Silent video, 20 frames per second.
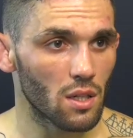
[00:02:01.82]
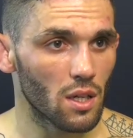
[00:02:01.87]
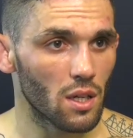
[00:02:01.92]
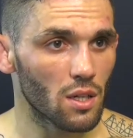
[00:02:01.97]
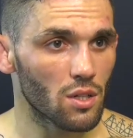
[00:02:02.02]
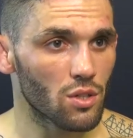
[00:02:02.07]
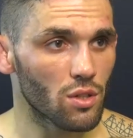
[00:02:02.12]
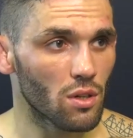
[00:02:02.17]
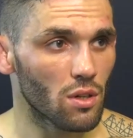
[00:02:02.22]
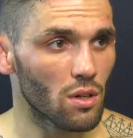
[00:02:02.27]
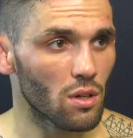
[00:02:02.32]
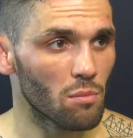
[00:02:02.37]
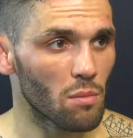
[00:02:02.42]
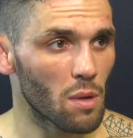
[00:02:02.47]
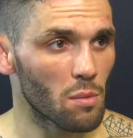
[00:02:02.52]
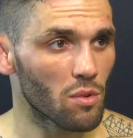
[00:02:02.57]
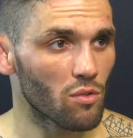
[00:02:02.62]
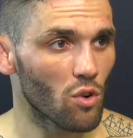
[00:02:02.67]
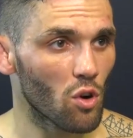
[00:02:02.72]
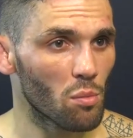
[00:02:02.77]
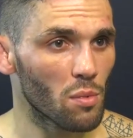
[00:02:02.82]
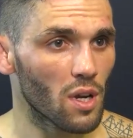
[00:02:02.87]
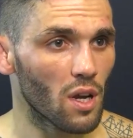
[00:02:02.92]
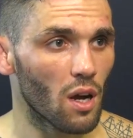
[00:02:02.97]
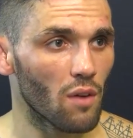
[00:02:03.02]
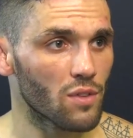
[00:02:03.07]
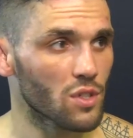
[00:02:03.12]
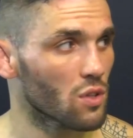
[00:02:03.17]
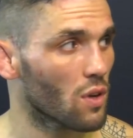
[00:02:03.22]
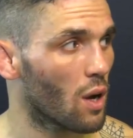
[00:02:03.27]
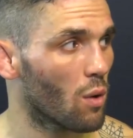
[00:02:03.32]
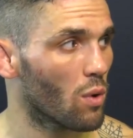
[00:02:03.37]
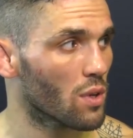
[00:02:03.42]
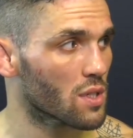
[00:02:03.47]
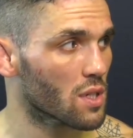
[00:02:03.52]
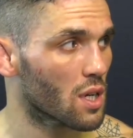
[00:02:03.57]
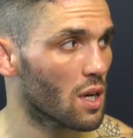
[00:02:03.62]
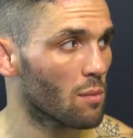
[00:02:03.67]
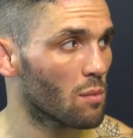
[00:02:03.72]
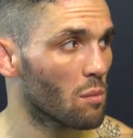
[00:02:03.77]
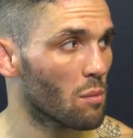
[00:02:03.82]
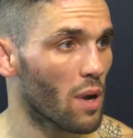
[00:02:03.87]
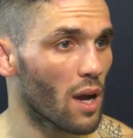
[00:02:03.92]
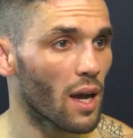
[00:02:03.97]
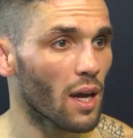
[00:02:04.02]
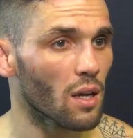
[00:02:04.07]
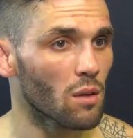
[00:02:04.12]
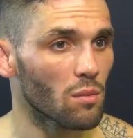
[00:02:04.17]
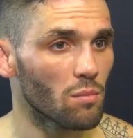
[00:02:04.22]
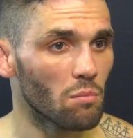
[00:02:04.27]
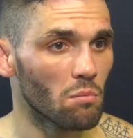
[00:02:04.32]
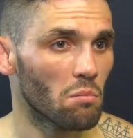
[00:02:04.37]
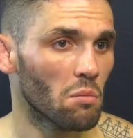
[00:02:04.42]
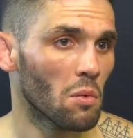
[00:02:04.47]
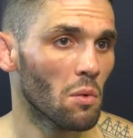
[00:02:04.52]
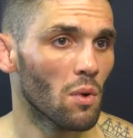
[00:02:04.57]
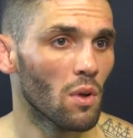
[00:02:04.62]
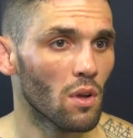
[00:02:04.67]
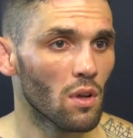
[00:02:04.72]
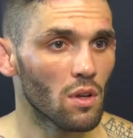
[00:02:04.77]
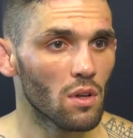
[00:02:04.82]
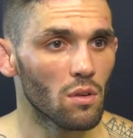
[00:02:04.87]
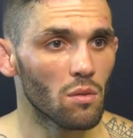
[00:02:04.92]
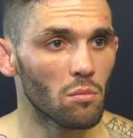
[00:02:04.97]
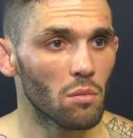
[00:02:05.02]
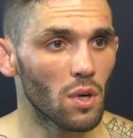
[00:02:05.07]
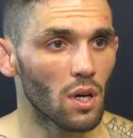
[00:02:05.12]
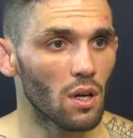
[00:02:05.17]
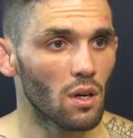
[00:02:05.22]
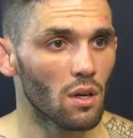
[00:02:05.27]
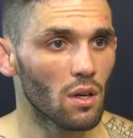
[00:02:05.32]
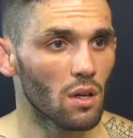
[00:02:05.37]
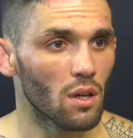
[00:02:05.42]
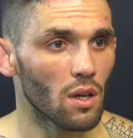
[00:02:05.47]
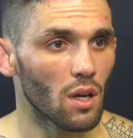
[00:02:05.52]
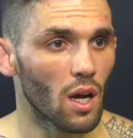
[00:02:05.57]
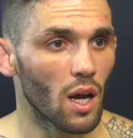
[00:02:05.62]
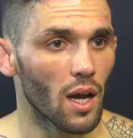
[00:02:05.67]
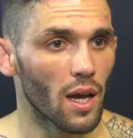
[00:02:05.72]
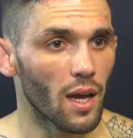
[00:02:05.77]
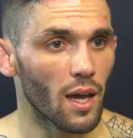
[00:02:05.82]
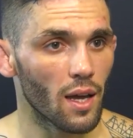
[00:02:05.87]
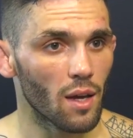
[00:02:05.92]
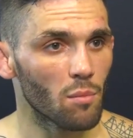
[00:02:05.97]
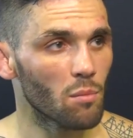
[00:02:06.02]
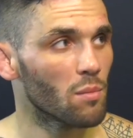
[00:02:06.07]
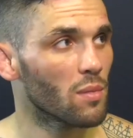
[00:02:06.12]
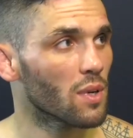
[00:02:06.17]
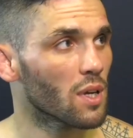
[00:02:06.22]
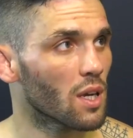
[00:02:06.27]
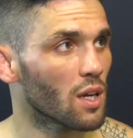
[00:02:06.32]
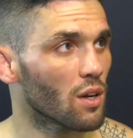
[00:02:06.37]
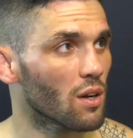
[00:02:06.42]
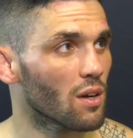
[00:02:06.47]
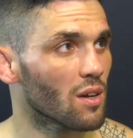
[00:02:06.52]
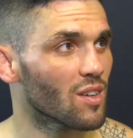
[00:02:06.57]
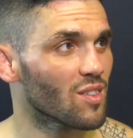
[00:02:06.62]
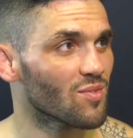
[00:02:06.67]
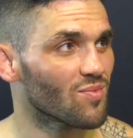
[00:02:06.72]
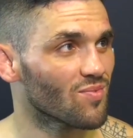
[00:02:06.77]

to this, or maybe wrote me off as I wasn't coming back. But I am here.